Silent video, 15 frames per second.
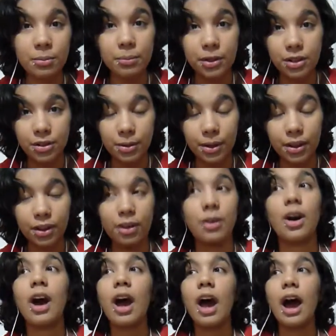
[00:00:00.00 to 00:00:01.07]
into it though,
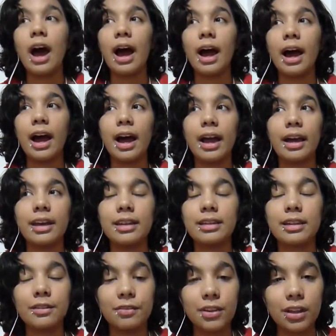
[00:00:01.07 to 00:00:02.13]
I
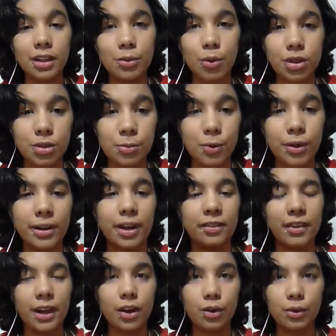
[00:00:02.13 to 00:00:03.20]
definitely want to point out
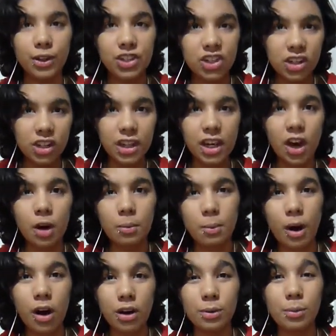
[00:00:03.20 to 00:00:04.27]
that originally on
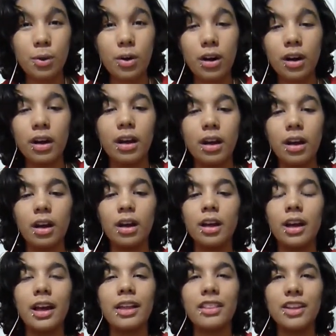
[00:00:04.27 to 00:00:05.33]
Pottermore,
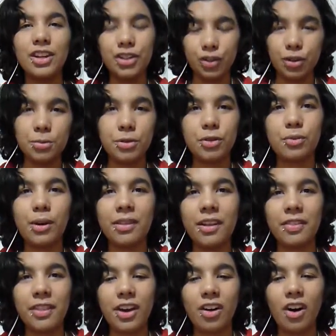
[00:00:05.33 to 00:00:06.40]
the description read
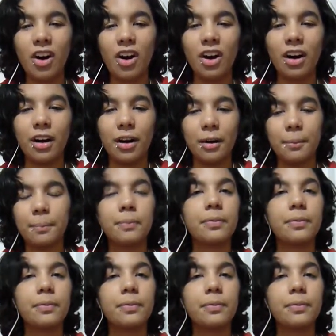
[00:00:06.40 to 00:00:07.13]
that there are